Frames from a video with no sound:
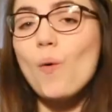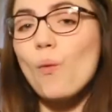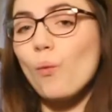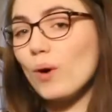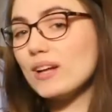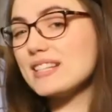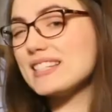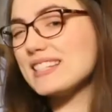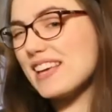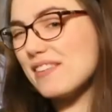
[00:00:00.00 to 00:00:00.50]

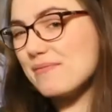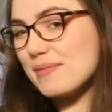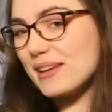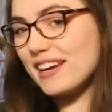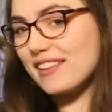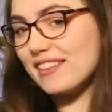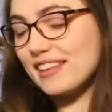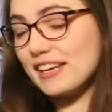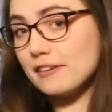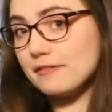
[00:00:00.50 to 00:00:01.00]
Once they've
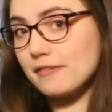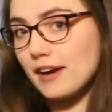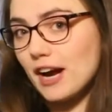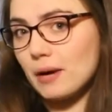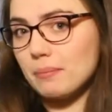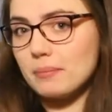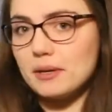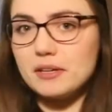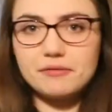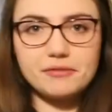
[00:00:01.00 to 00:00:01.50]
been in the
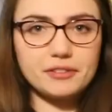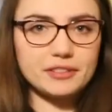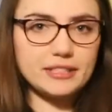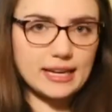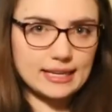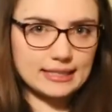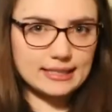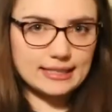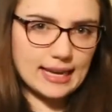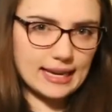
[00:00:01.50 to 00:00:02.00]
environment for
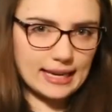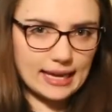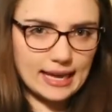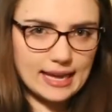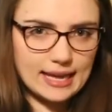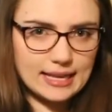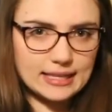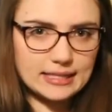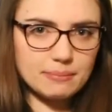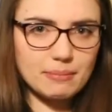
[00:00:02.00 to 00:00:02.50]
10
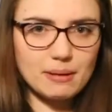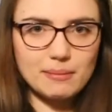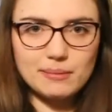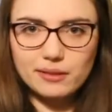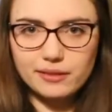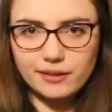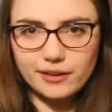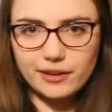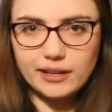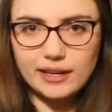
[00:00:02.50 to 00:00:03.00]
seconds,
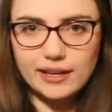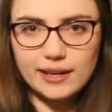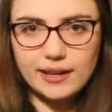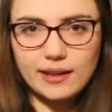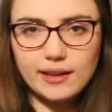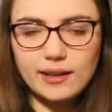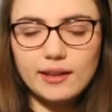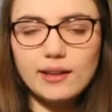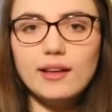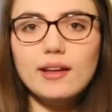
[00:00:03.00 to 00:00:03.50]
maybe
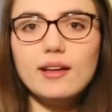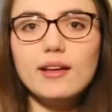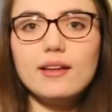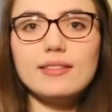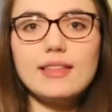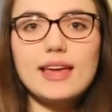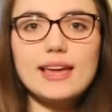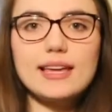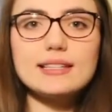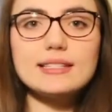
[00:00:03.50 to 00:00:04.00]
30,
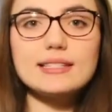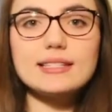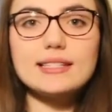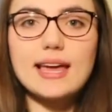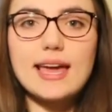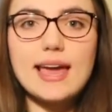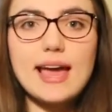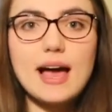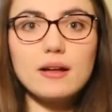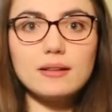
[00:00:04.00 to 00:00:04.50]
they can
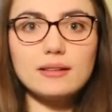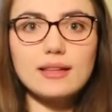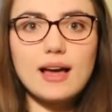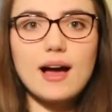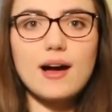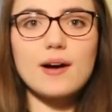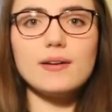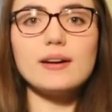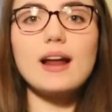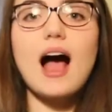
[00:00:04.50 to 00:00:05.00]
say out
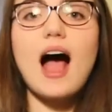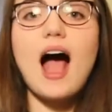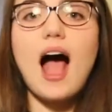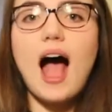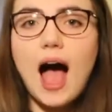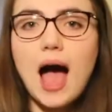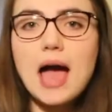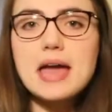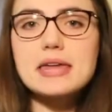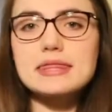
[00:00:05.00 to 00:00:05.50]
loud,
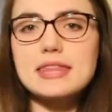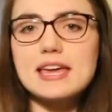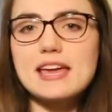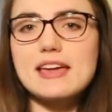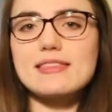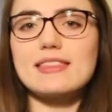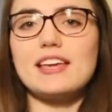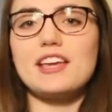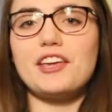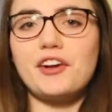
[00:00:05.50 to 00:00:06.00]
"I
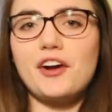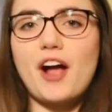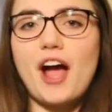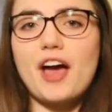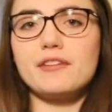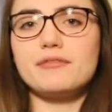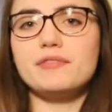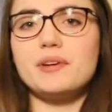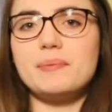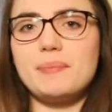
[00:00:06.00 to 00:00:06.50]
think that you're
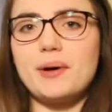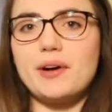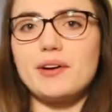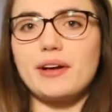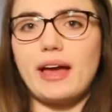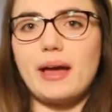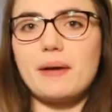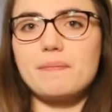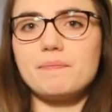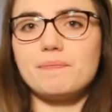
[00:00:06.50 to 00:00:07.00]
at a
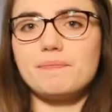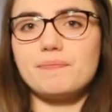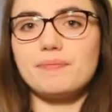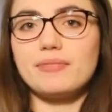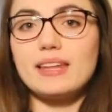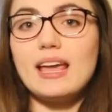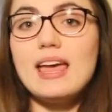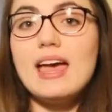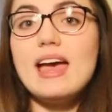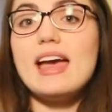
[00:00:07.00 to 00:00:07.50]
football game."
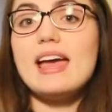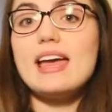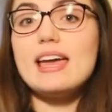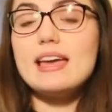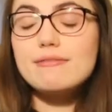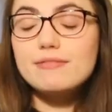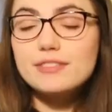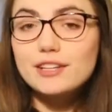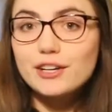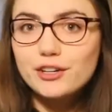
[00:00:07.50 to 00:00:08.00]

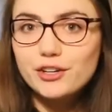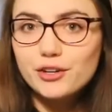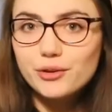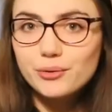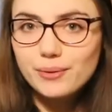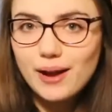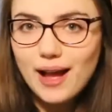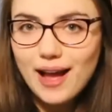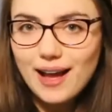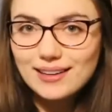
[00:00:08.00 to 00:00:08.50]
If they're
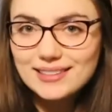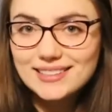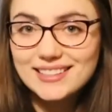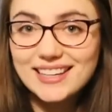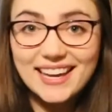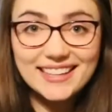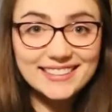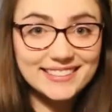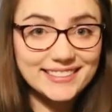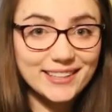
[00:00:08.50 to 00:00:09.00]

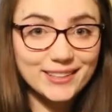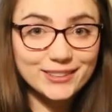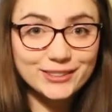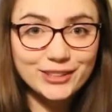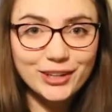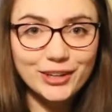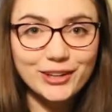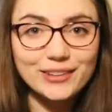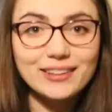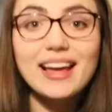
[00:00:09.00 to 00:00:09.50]
correct, it's their
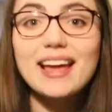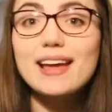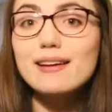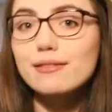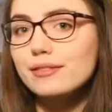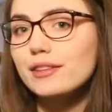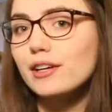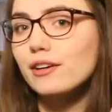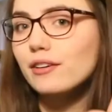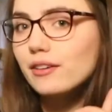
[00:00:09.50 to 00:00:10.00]
turn.
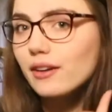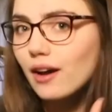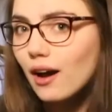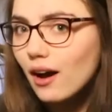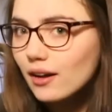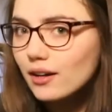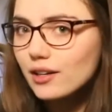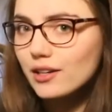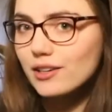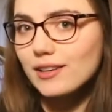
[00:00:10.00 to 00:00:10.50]
If they're
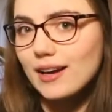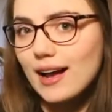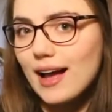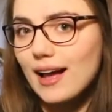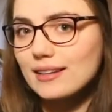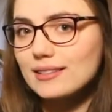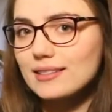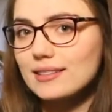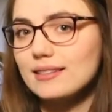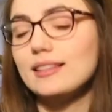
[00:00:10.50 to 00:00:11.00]
not
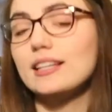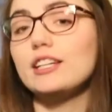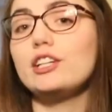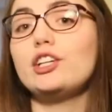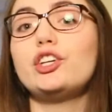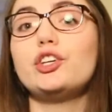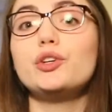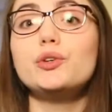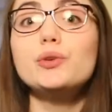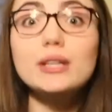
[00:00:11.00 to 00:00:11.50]
correct,
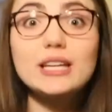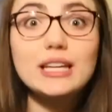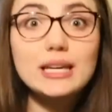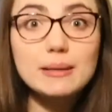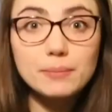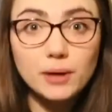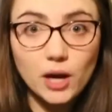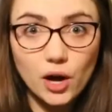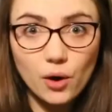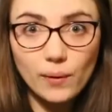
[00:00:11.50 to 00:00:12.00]
then you
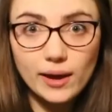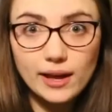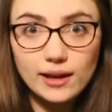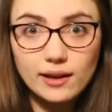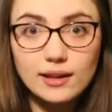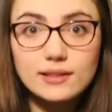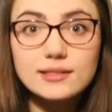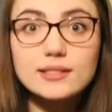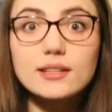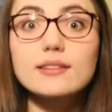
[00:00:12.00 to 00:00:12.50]
keep
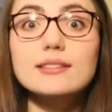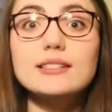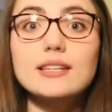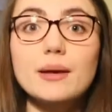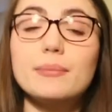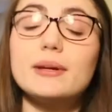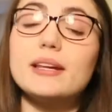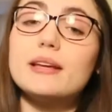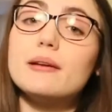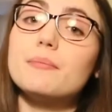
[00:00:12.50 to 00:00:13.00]
going until
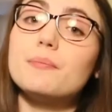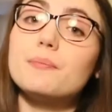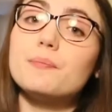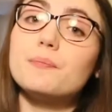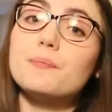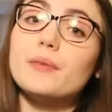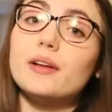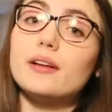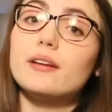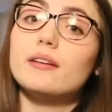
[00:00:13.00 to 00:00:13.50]
somebody
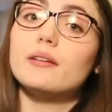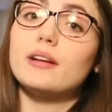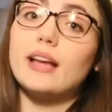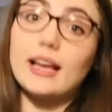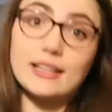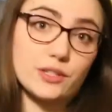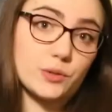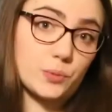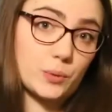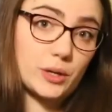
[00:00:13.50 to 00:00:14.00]

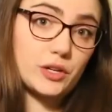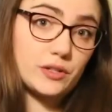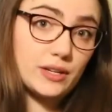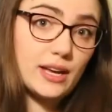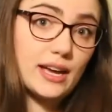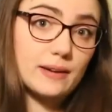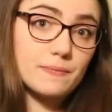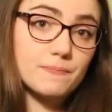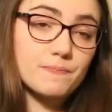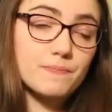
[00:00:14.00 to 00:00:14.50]
guesses what you
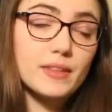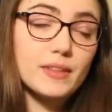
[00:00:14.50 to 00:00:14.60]
did.